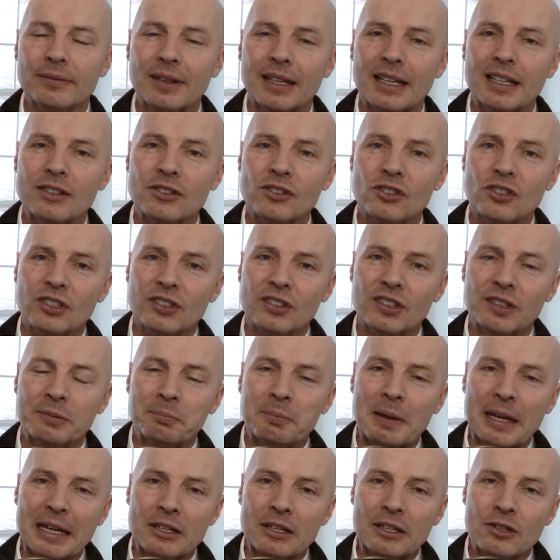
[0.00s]
It's just
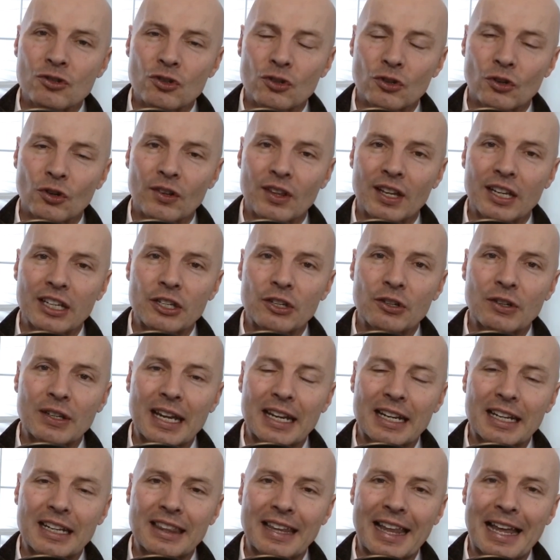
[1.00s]
making sure that you
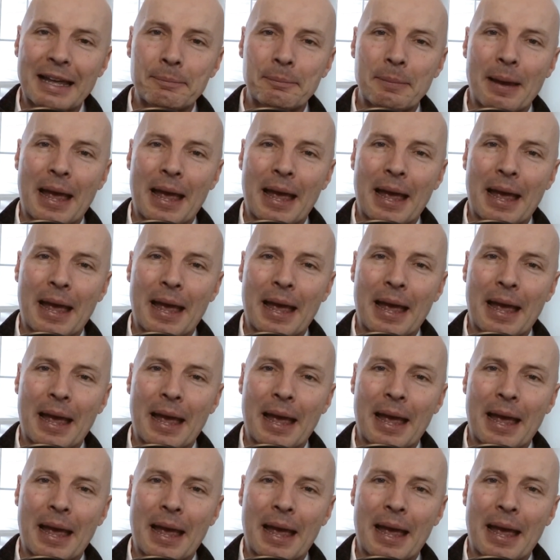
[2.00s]
get in that